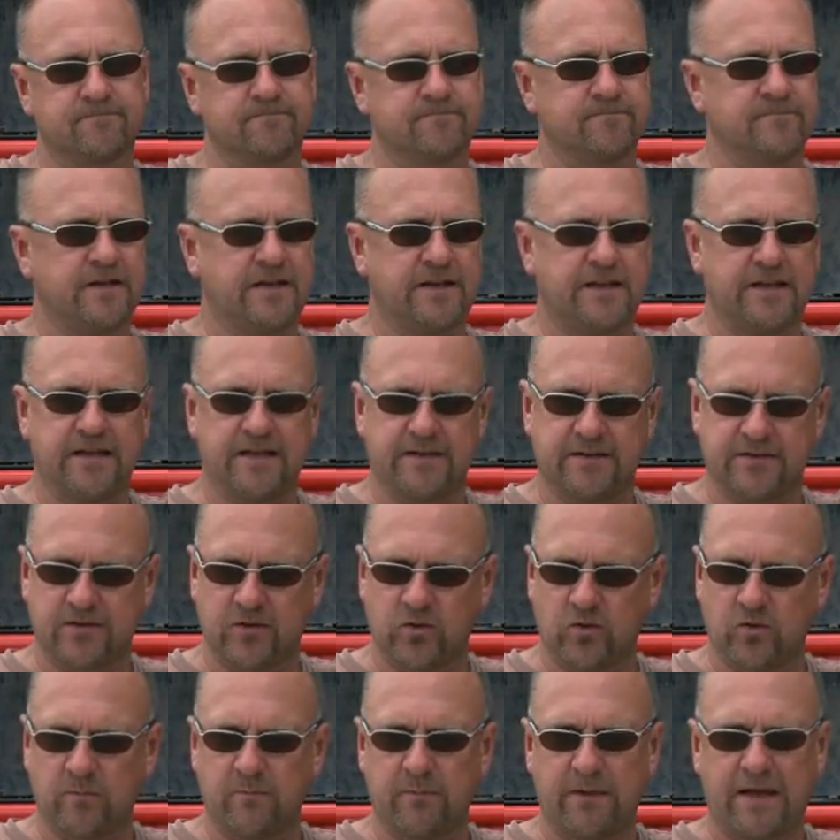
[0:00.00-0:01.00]
Again,
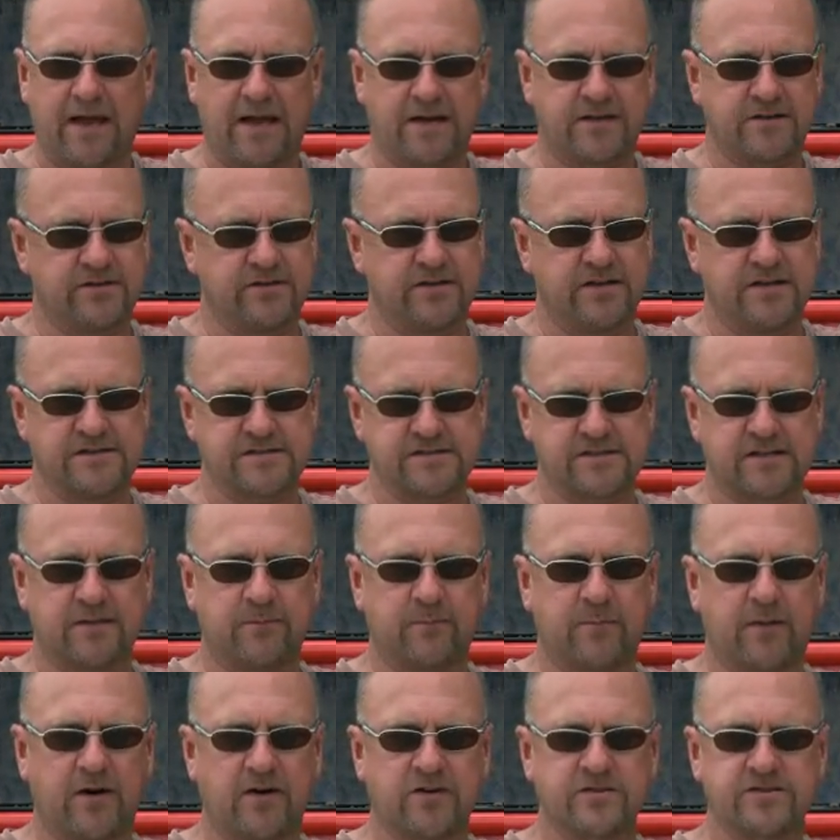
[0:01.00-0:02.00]
going back to as a
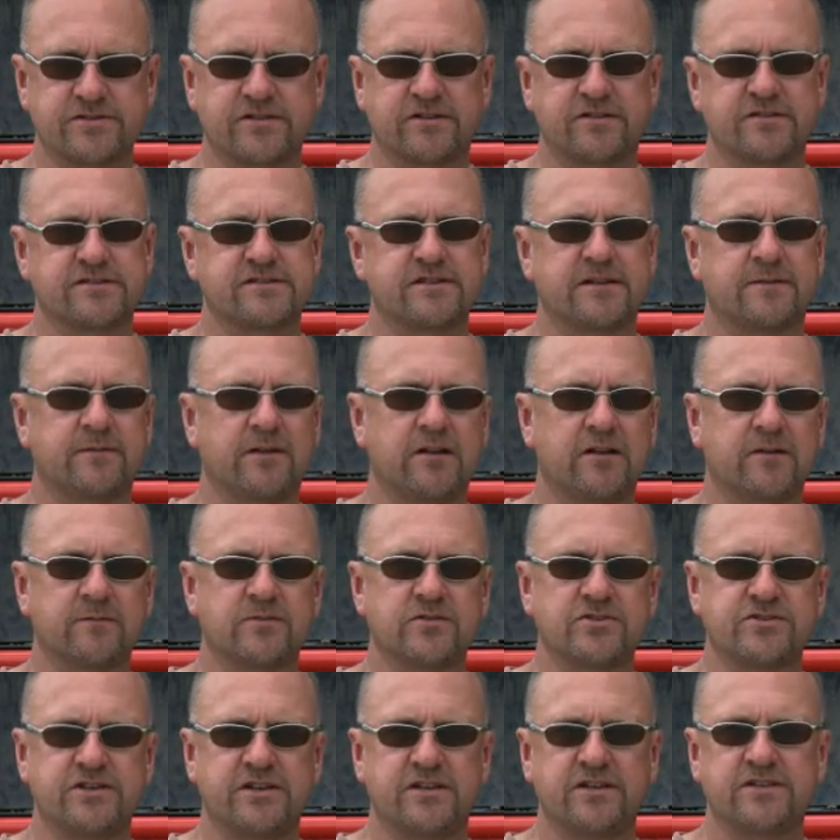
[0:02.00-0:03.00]
comparison to some other
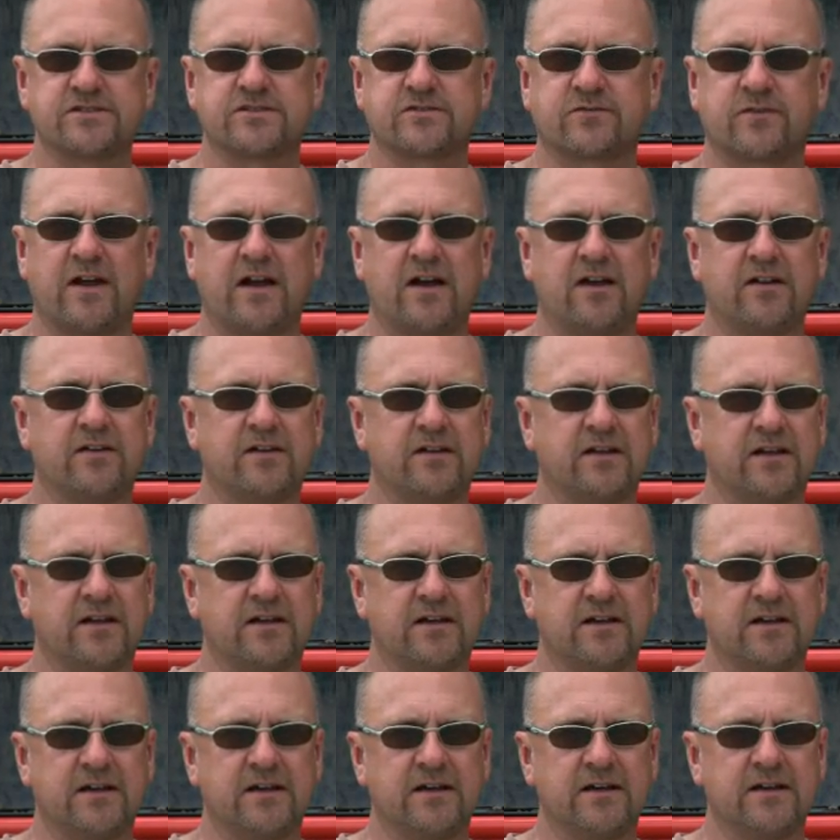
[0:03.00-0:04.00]
machines around,
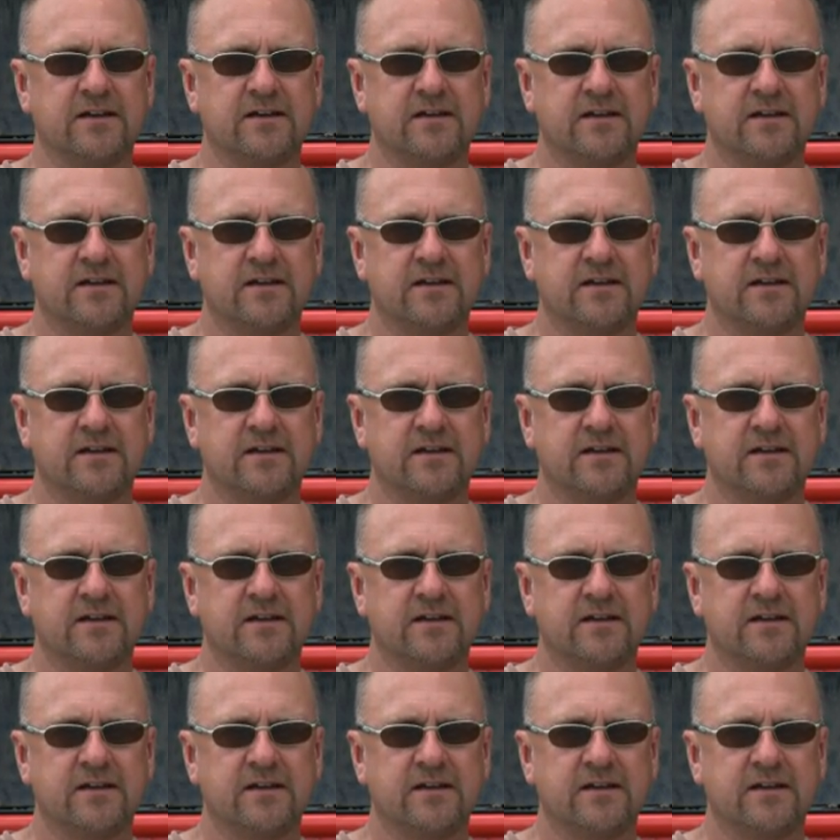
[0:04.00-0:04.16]
I